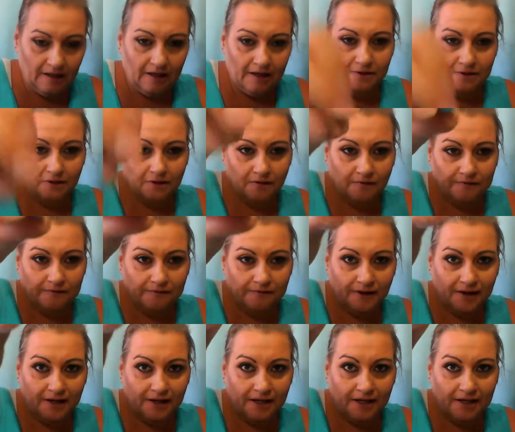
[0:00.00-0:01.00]
No
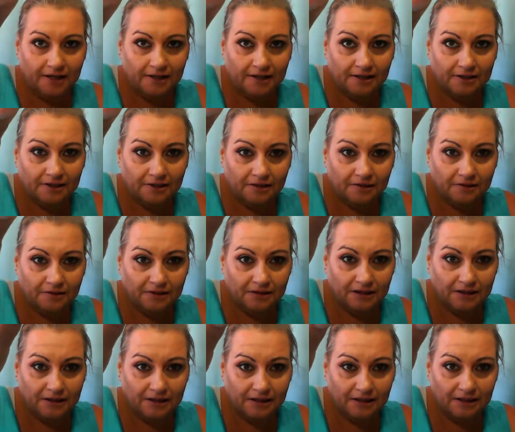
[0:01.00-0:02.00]
fraying,
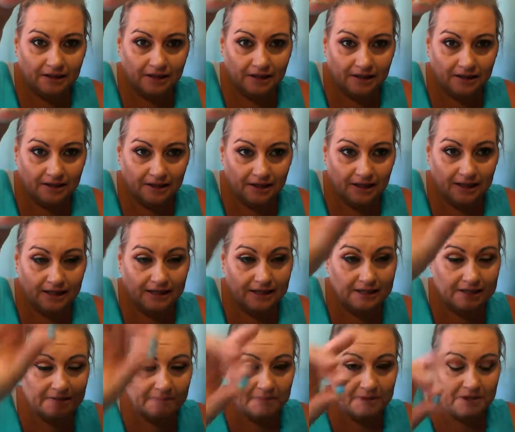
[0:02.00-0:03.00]
nothing. And these
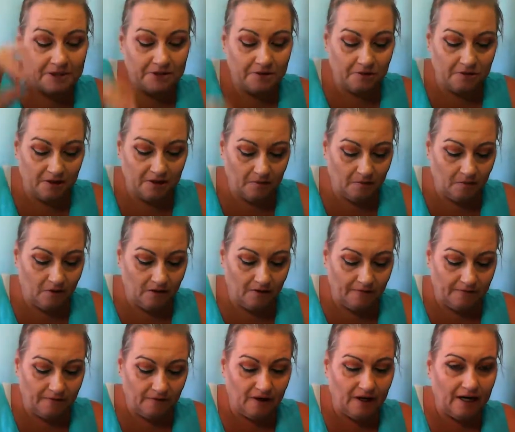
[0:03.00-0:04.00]
have been soaking in water
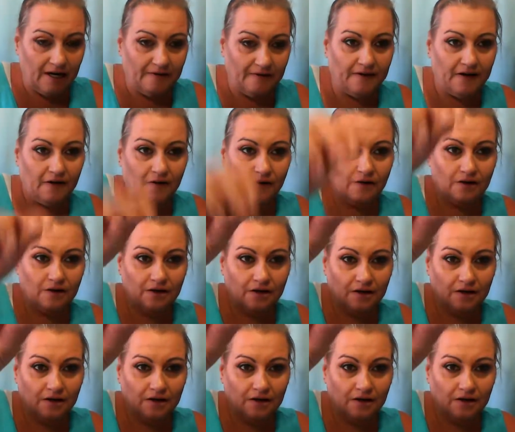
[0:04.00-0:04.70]
for a half hour.